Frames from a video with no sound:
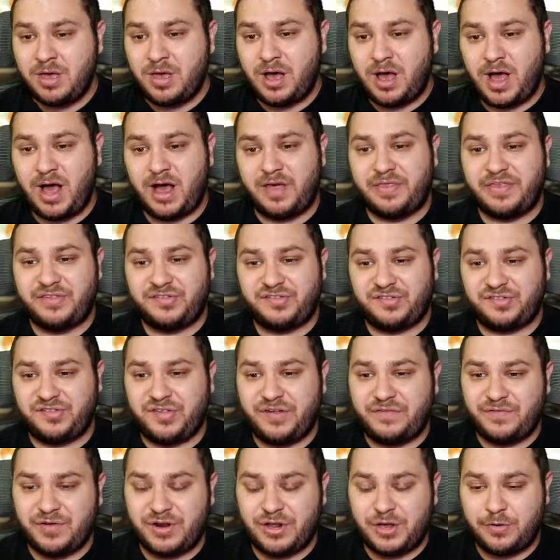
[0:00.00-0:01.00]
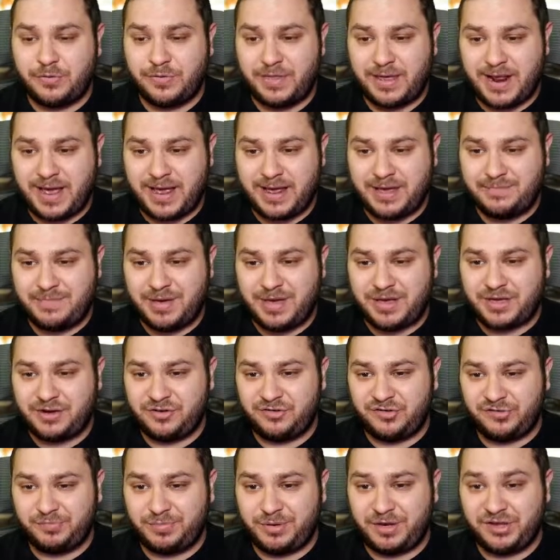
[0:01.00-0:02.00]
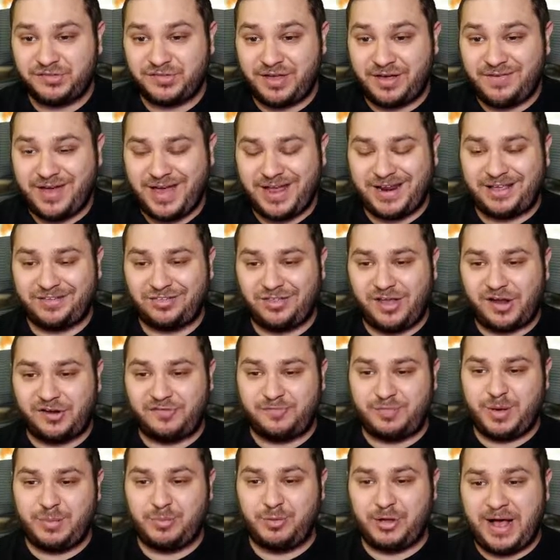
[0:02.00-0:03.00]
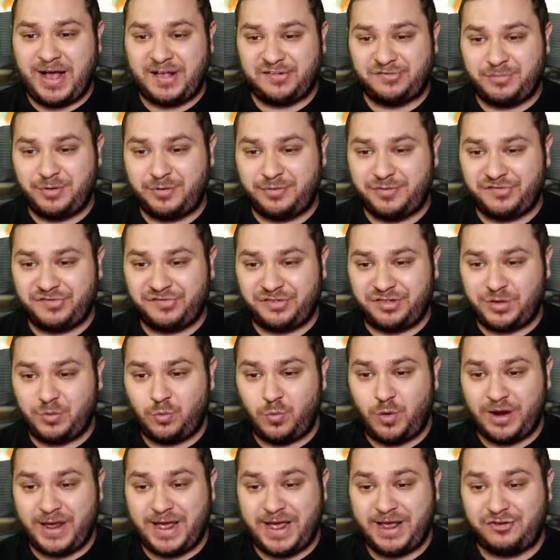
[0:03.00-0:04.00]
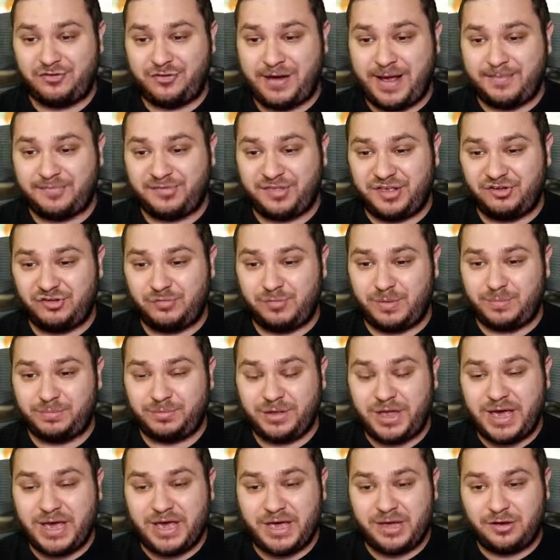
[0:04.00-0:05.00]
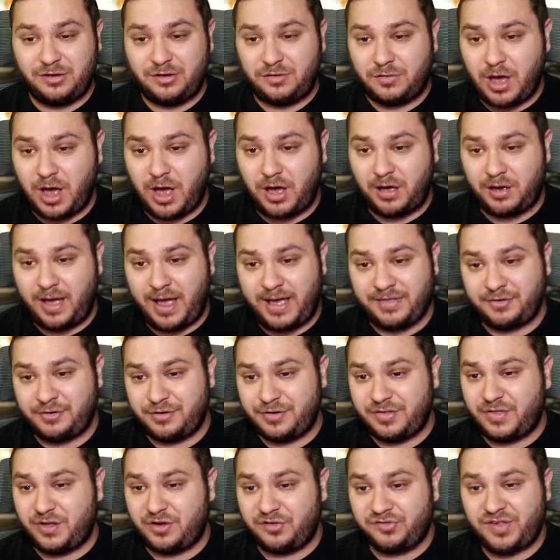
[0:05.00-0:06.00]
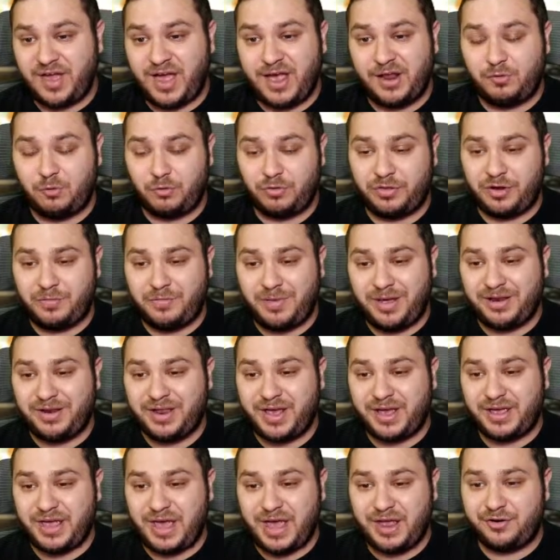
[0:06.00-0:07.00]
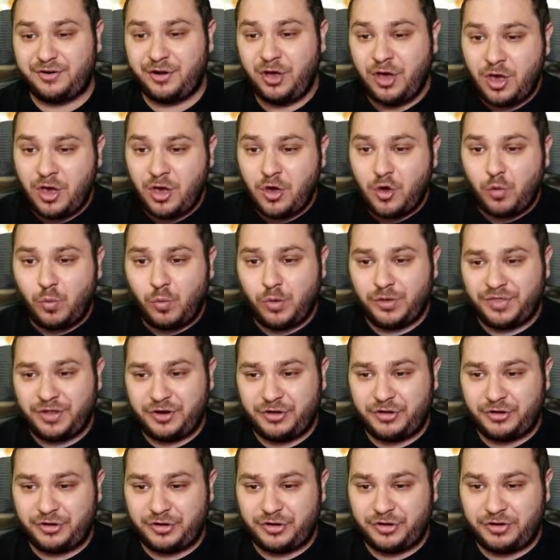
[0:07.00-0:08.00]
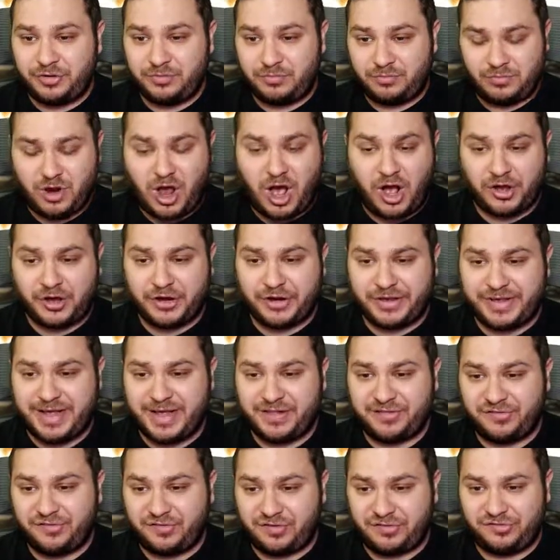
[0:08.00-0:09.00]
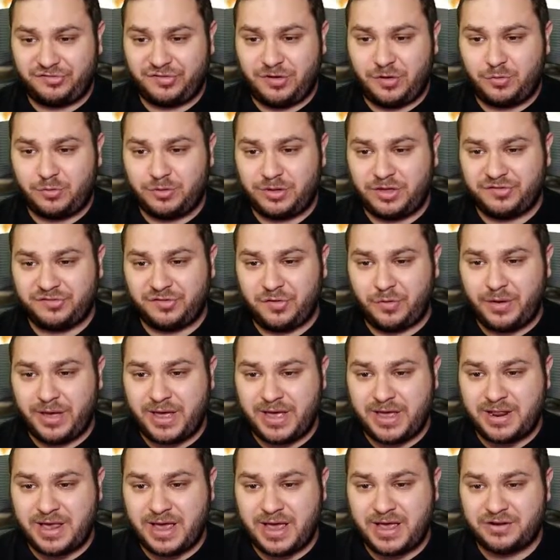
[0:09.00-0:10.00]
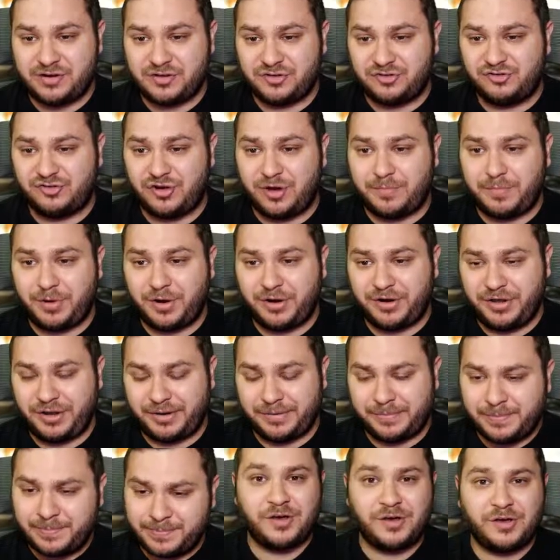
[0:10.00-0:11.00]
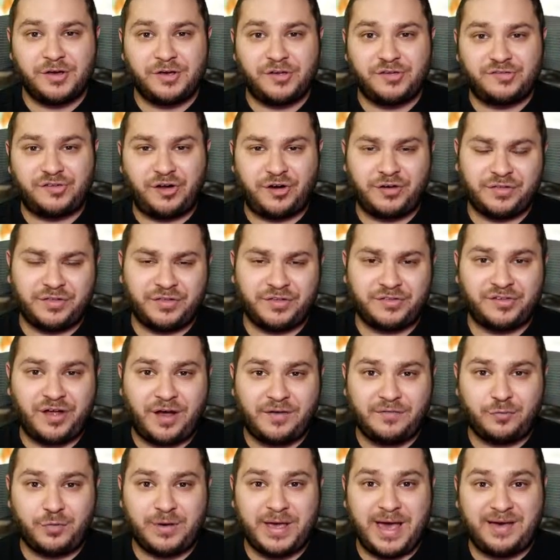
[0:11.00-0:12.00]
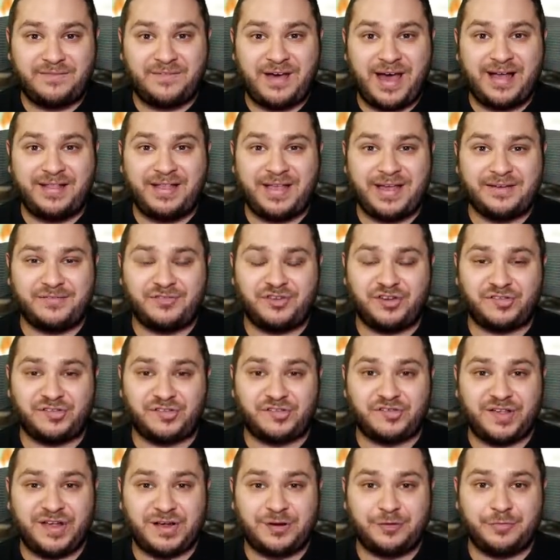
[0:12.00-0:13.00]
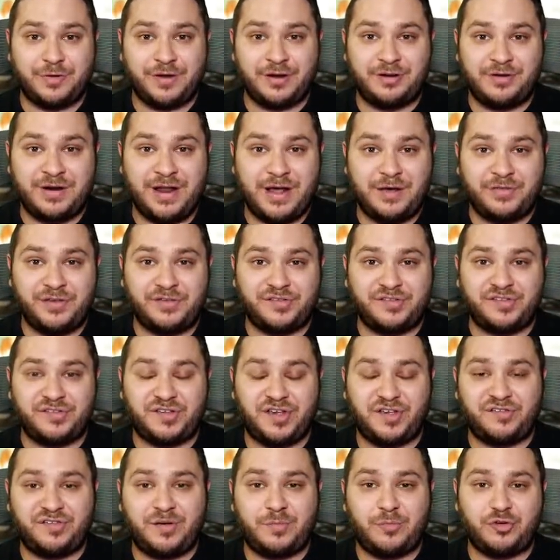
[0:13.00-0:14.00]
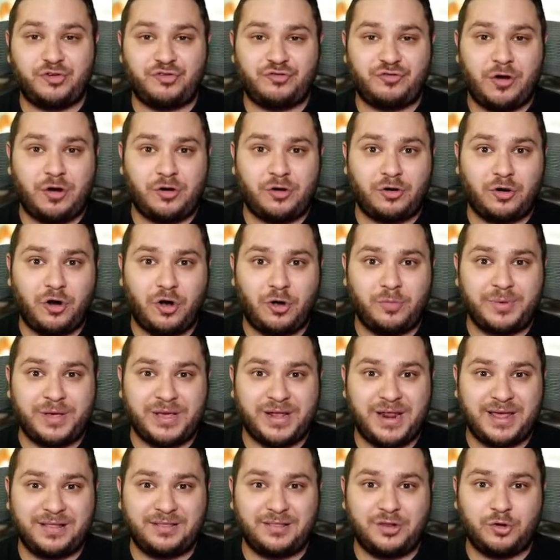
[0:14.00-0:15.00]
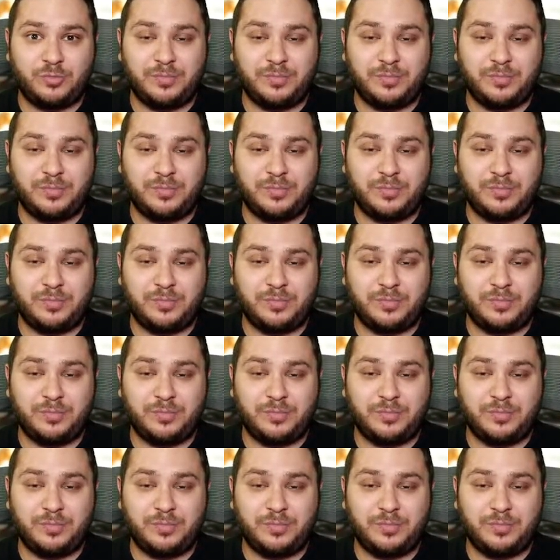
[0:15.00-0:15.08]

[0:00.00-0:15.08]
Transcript: This is a video that I am making just because I've had a lot of people ask me recently what hand traps they should be playing, either in their side or their main deck, and what they're good and not good against. So let's go ahead and jump on in. Starting things off, we have Ally of Justice Cycle Reader. Now, this is a somewhat stronger, albeit a little bit